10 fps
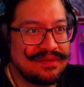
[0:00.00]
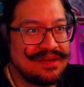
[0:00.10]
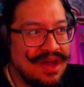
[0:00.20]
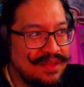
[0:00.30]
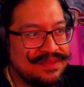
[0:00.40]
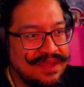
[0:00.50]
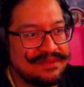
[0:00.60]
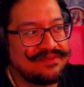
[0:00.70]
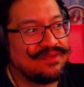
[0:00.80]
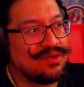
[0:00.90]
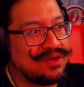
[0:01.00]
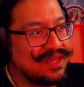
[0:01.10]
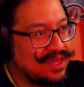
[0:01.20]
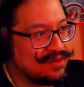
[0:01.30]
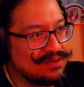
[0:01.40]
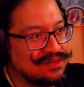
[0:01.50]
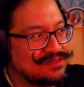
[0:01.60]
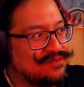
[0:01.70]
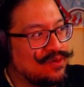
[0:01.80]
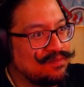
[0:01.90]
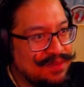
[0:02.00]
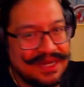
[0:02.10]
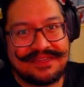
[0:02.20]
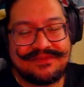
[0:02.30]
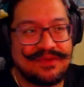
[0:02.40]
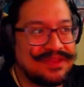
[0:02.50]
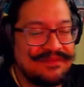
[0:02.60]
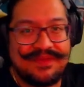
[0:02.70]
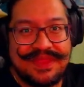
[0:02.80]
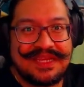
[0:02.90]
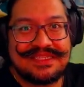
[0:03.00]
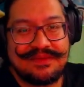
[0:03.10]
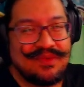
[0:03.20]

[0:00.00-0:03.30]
content, for heroes, for bugs, for different things that